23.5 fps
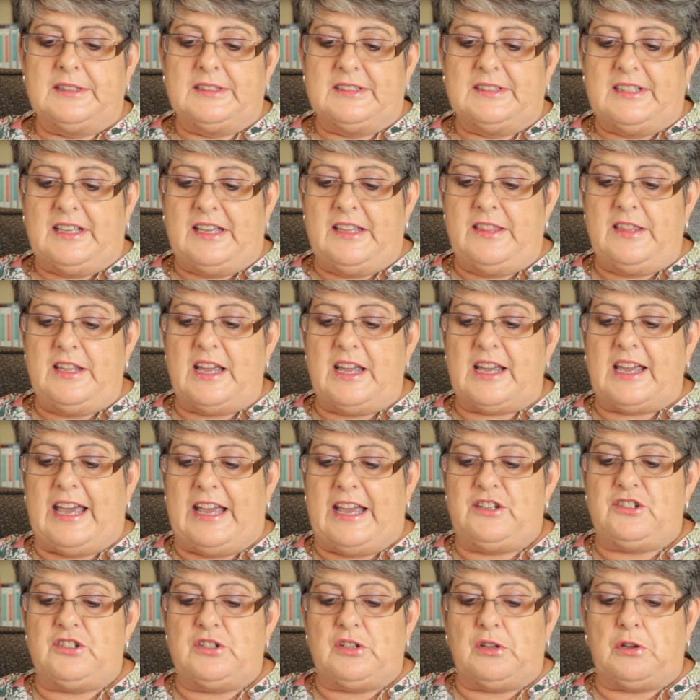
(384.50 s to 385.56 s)
In the
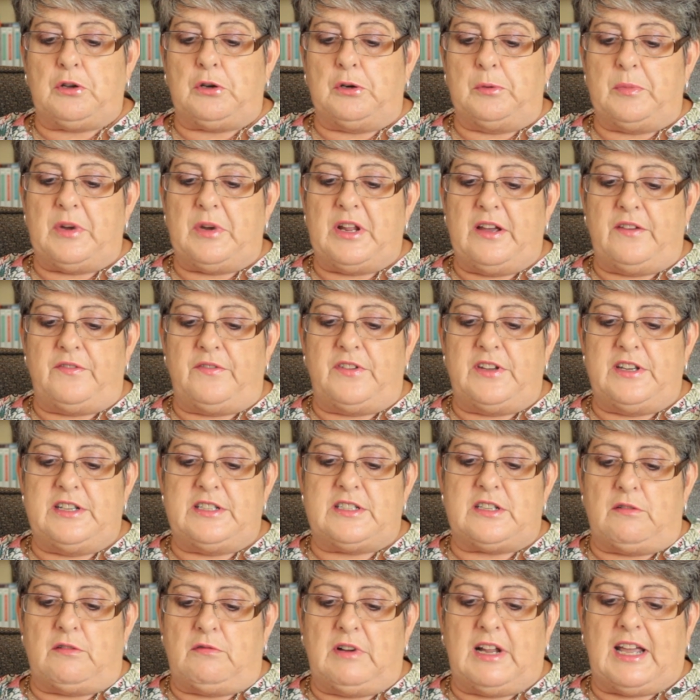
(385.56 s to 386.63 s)
occasional company of
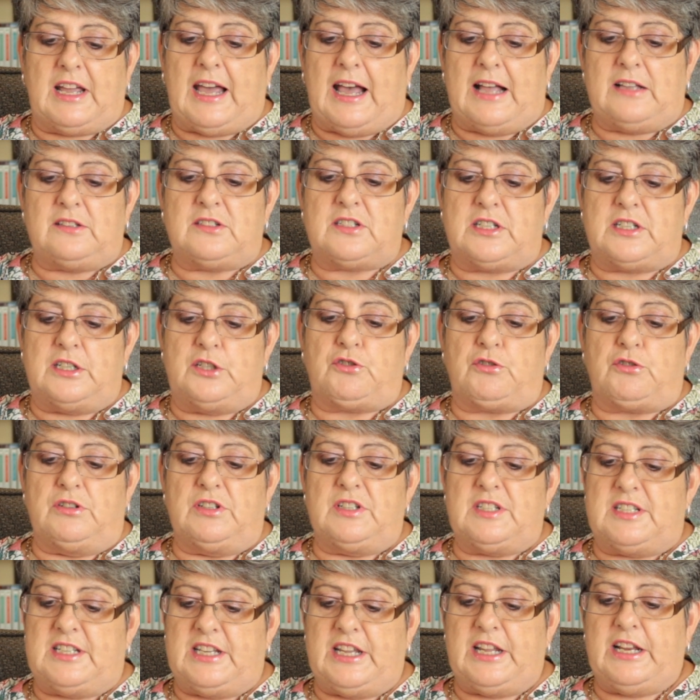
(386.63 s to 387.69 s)
his
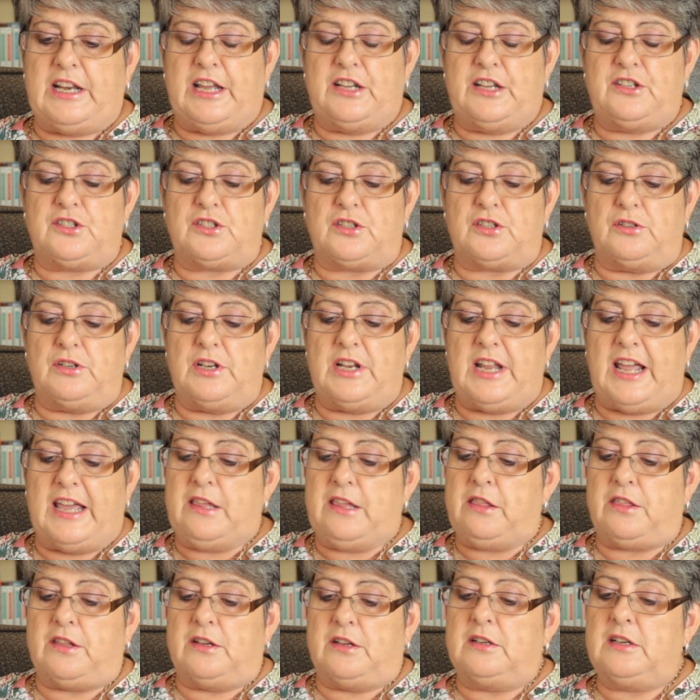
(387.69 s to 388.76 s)
recalcitrant teenage son
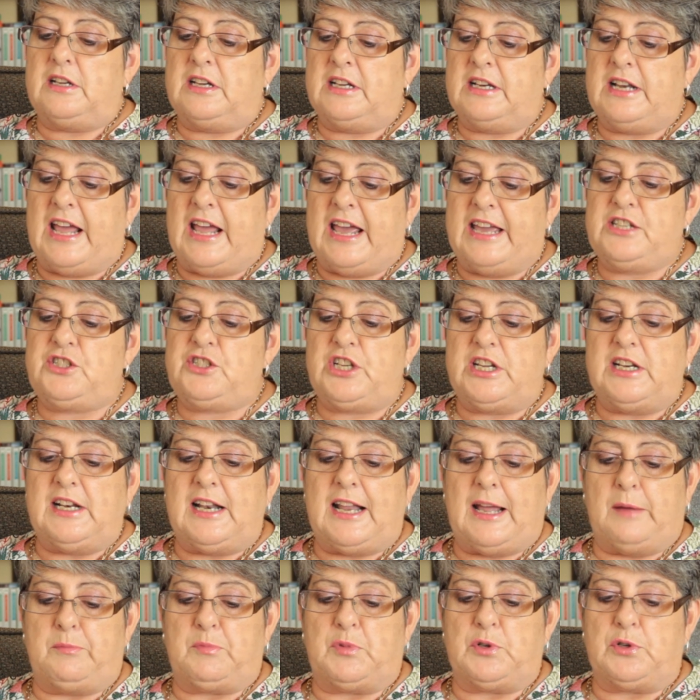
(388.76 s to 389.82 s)
Nathan and ageing
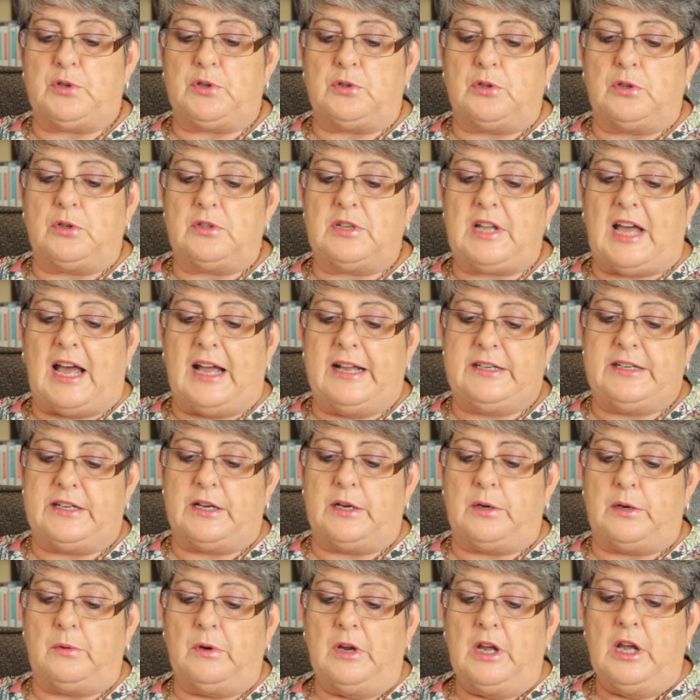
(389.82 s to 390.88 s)
Labrador
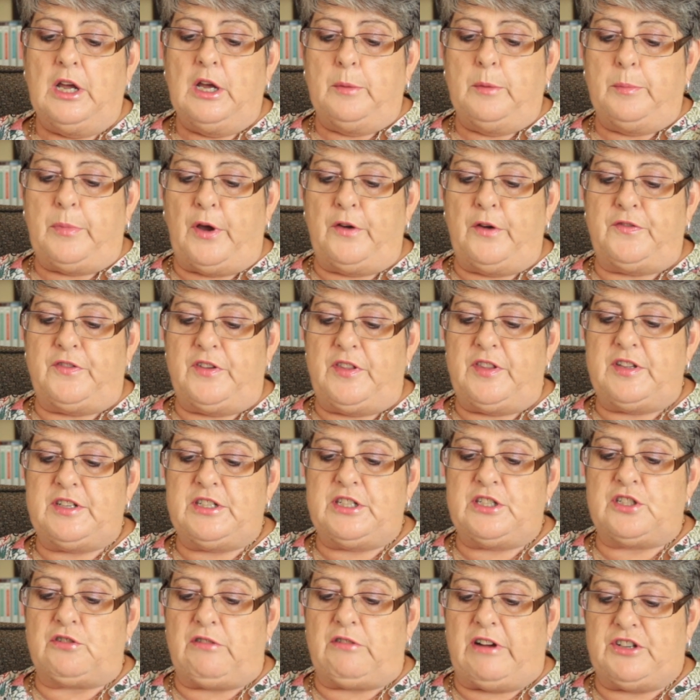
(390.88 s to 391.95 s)
Dido, both at the
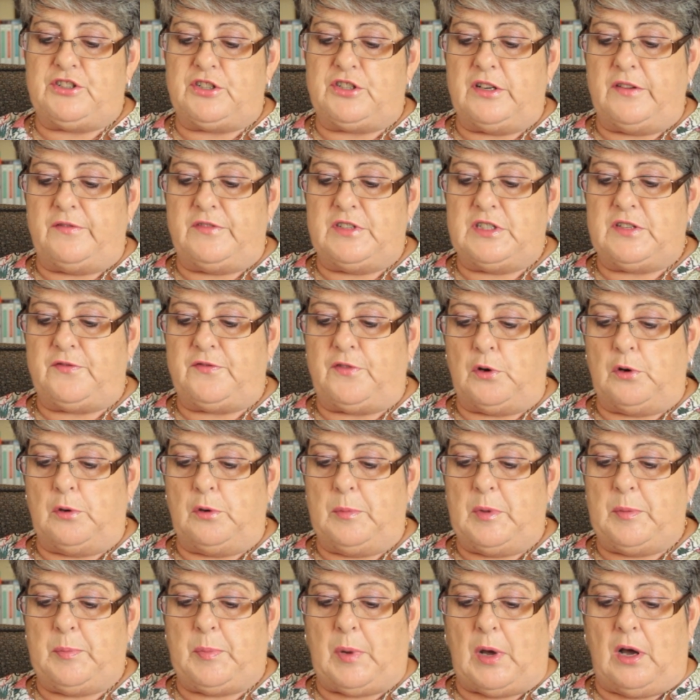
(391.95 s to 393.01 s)
discretion of his
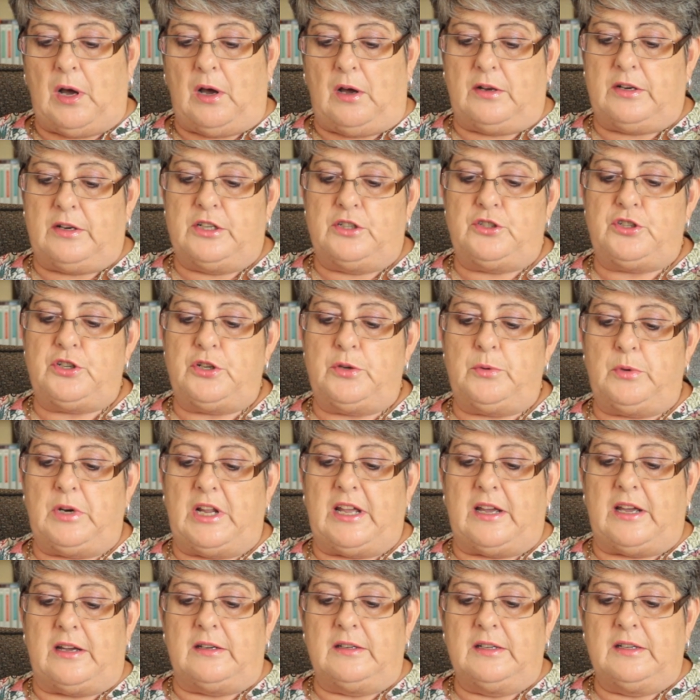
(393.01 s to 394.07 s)
former partner
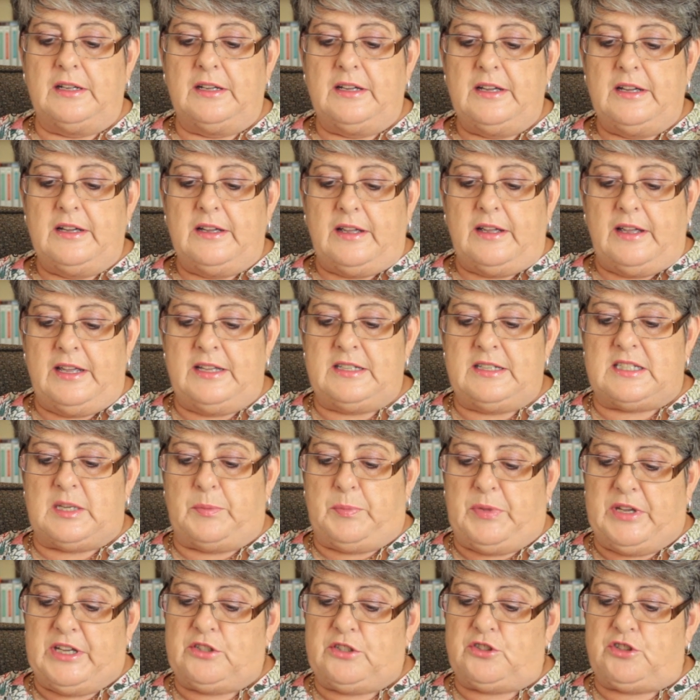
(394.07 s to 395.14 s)
Julia. It's a
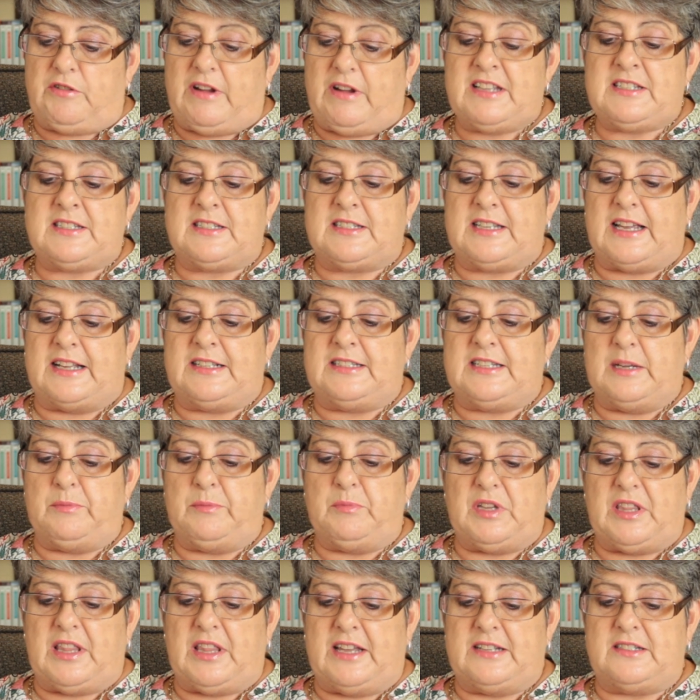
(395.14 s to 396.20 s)
picturesque
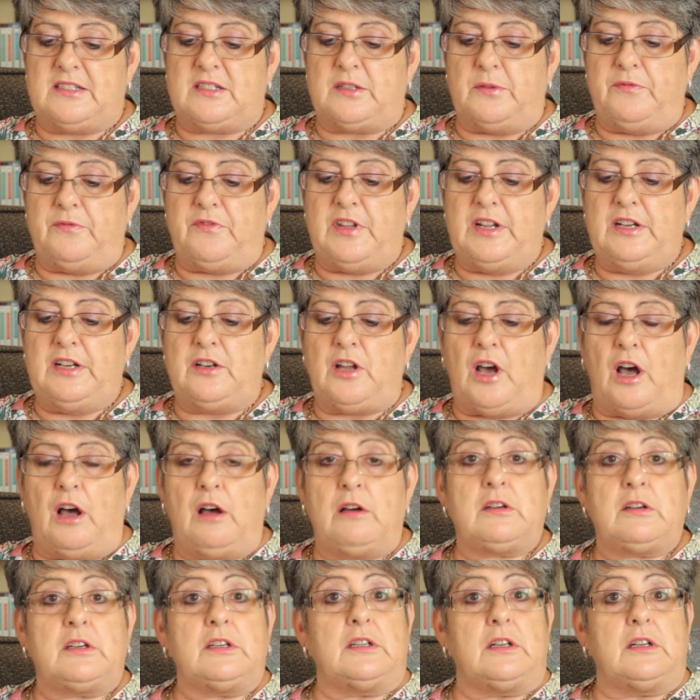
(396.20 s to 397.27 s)
setting, but there's something
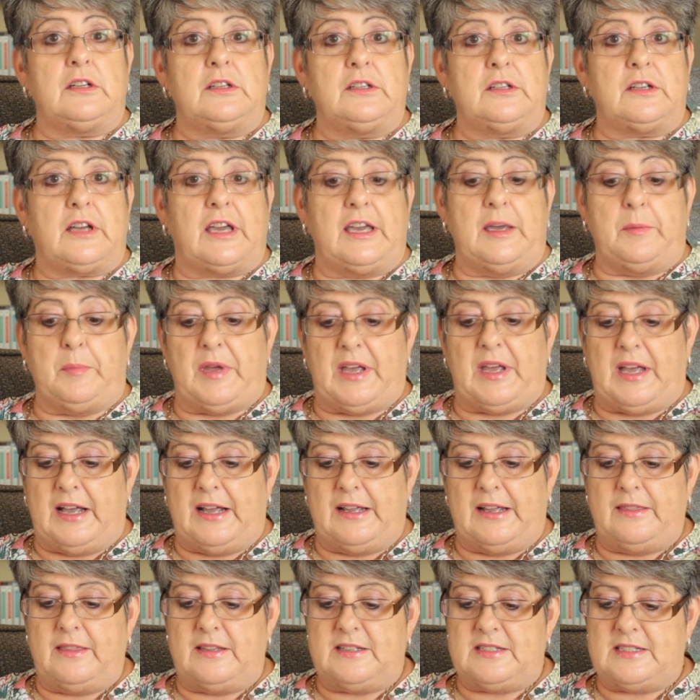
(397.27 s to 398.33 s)
darker lurking
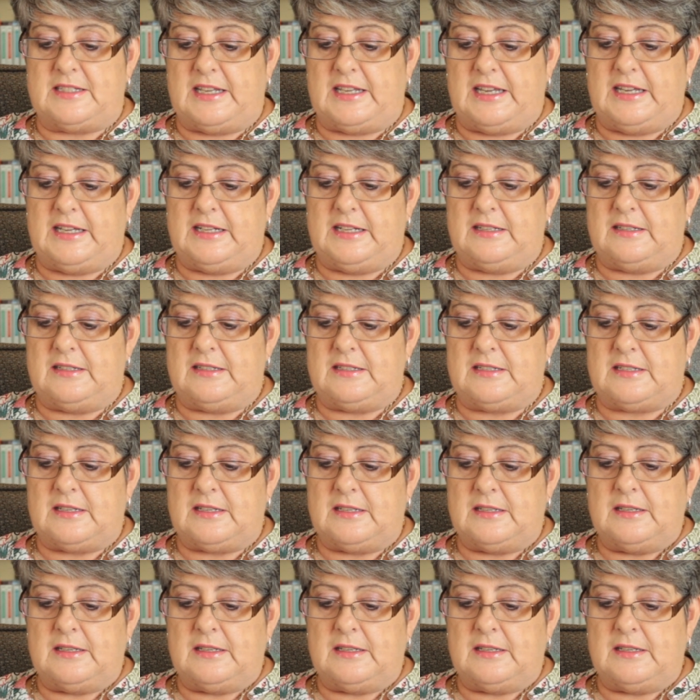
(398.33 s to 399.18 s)
behind the scenes.